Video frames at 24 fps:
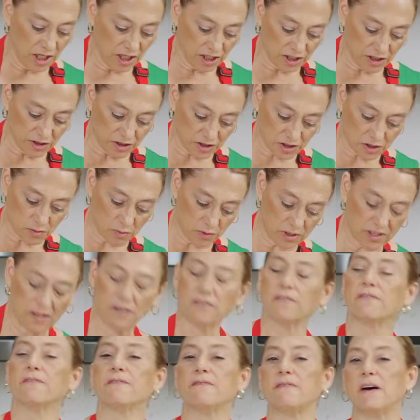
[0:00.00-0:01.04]
You just want a
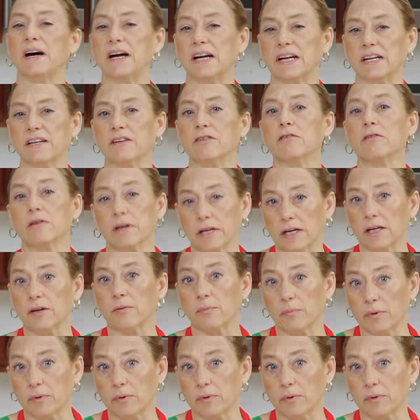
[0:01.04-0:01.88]
fine grain